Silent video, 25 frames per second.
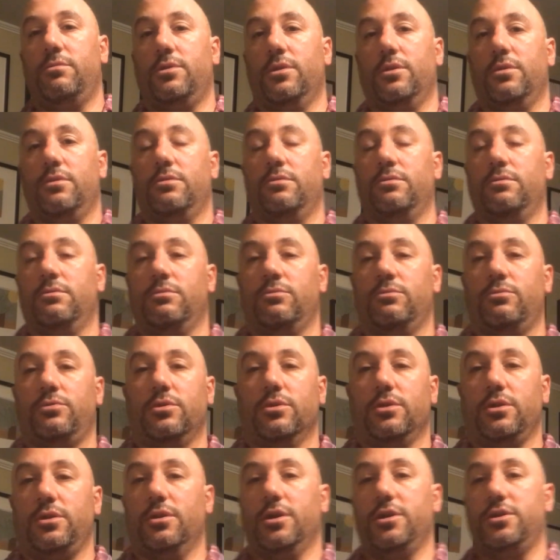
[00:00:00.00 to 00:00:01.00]

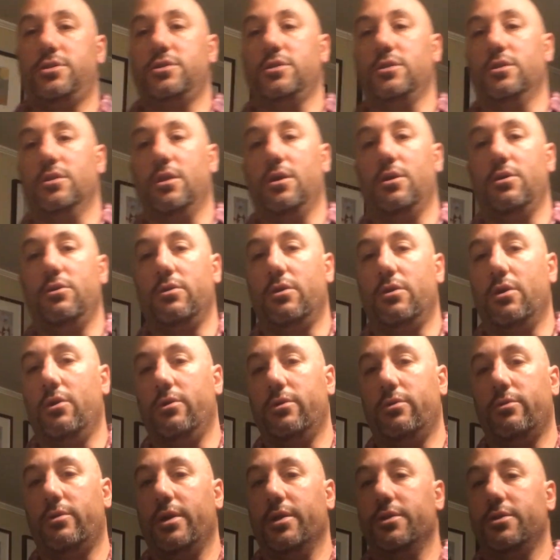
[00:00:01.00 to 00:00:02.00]
nice and low
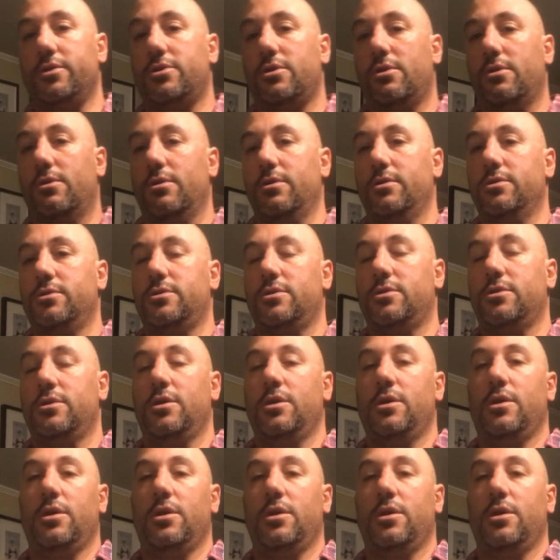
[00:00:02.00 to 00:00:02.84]
going around the turns,